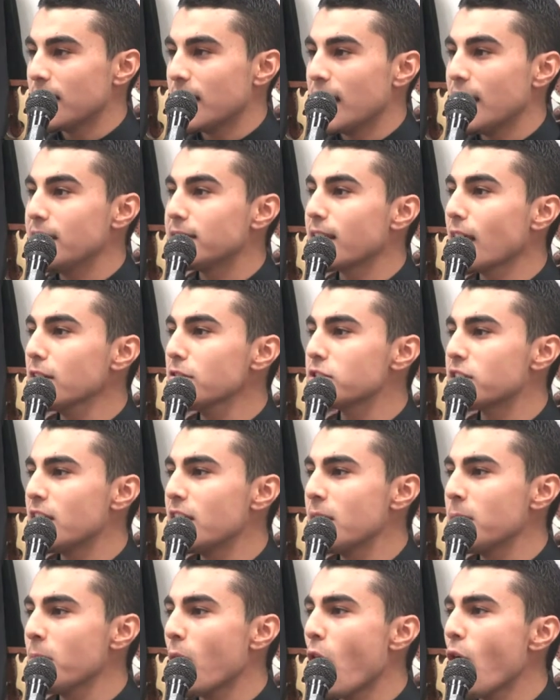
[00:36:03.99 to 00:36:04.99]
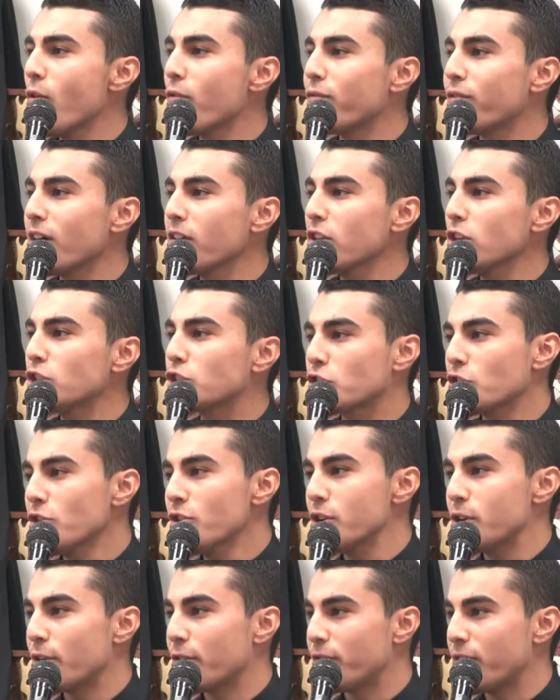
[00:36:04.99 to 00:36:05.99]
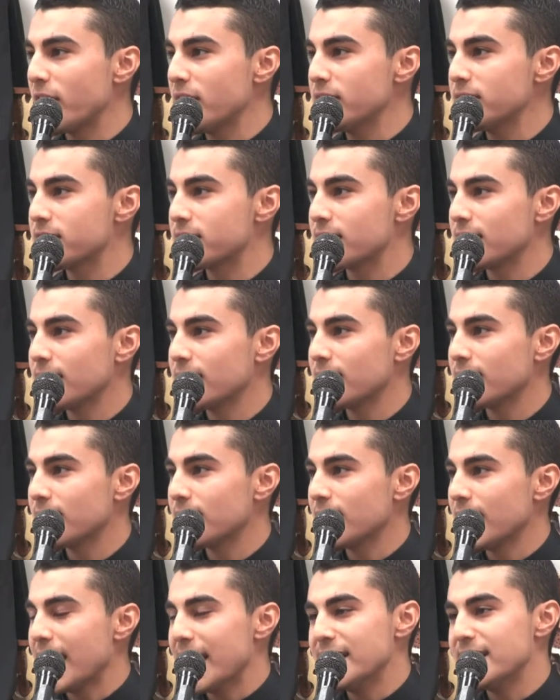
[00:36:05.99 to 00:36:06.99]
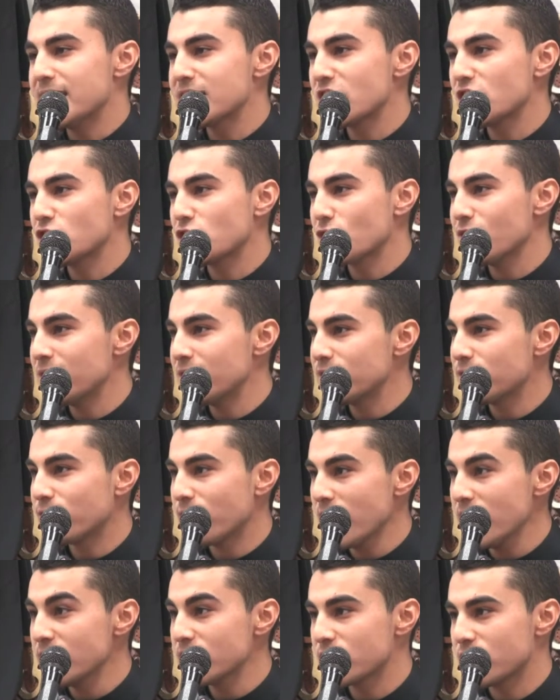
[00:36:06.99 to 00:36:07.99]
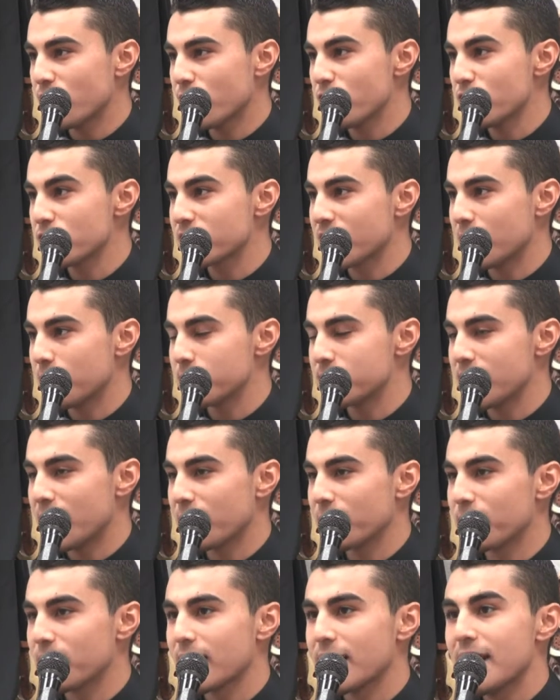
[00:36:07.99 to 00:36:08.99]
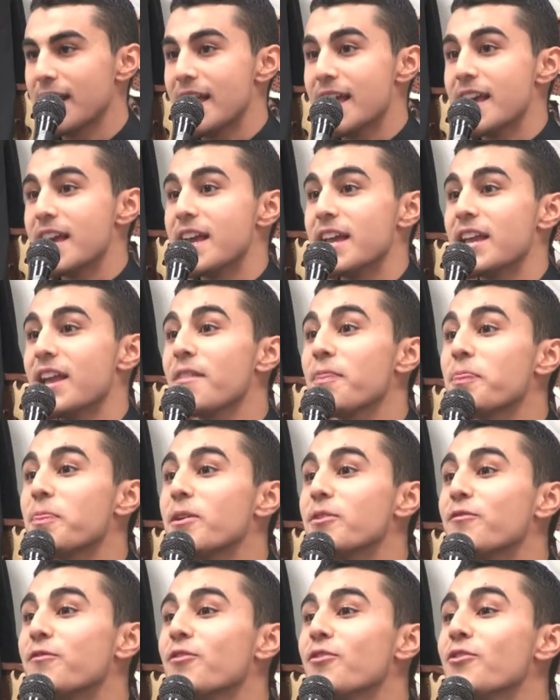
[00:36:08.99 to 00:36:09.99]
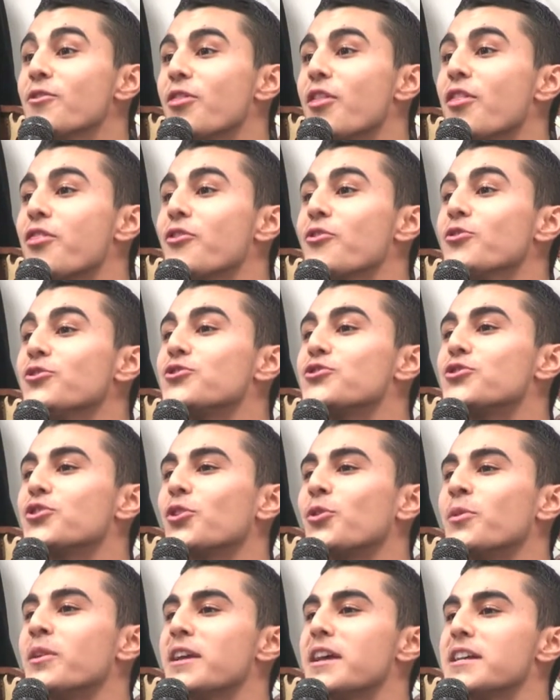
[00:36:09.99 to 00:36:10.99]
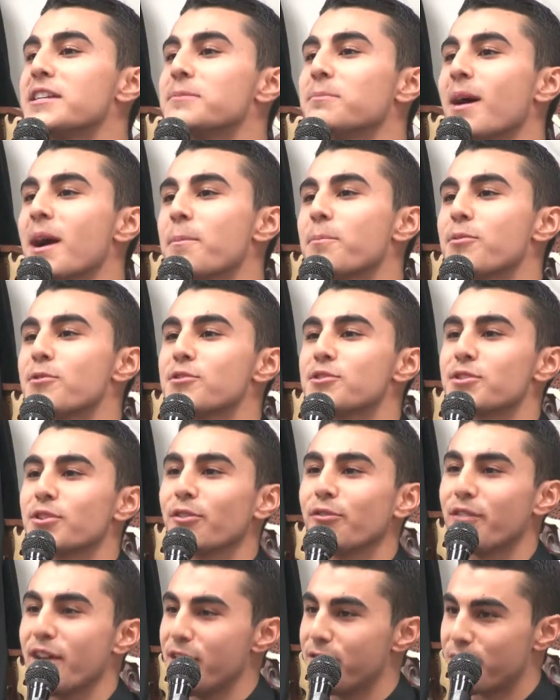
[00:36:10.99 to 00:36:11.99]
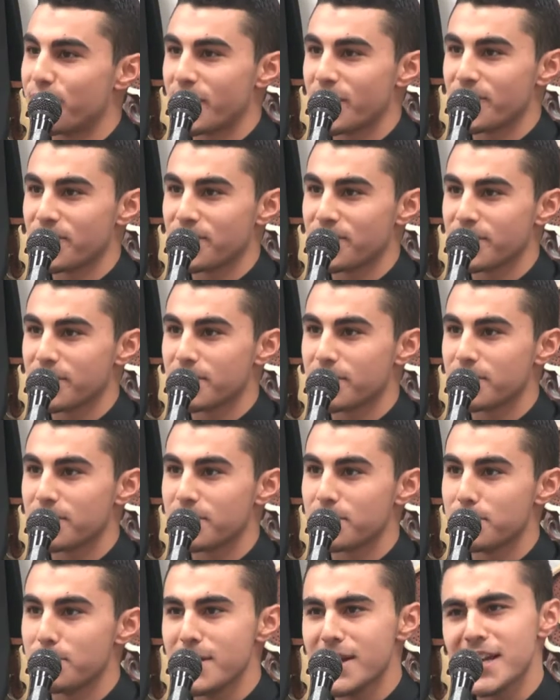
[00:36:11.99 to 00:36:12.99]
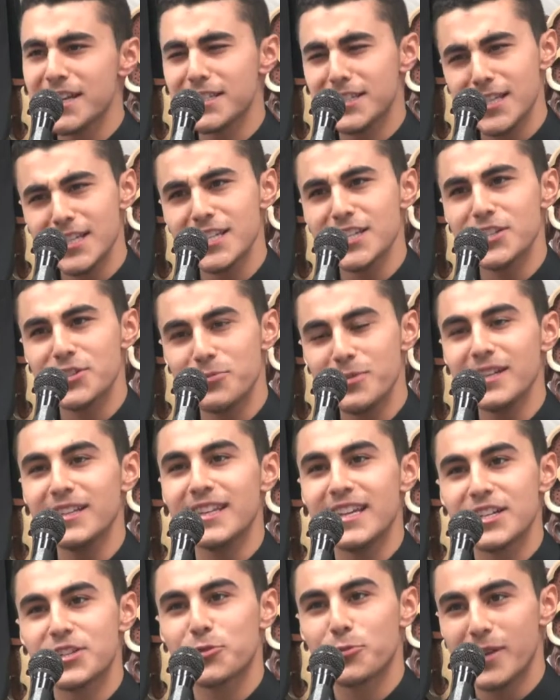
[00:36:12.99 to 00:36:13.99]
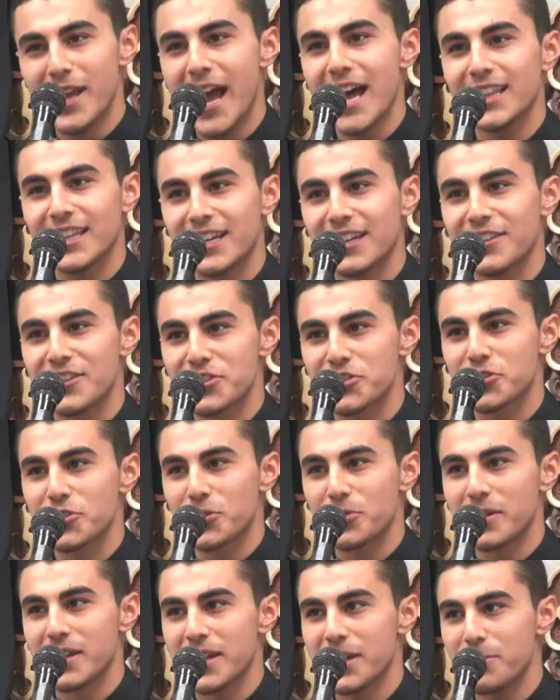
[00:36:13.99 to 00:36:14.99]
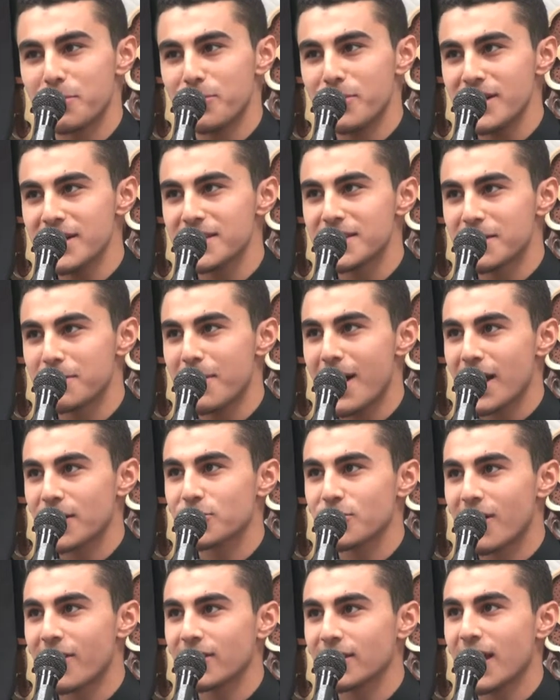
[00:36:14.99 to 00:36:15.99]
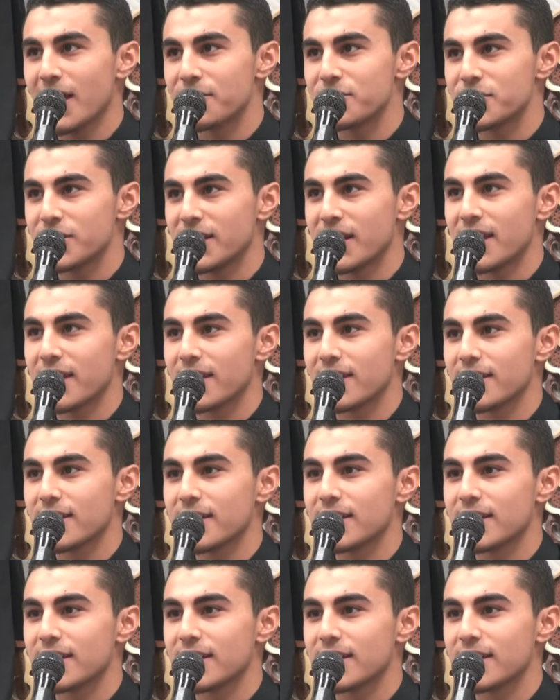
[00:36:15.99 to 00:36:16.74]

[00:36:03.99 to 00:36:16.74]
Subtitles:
He tells him, oh Fadl, turn your face. He doesn't turn his face, the verse comes down. Yet the third story is my personal favorite, because this is really, it's reality, the story. It brings it back to our lives today.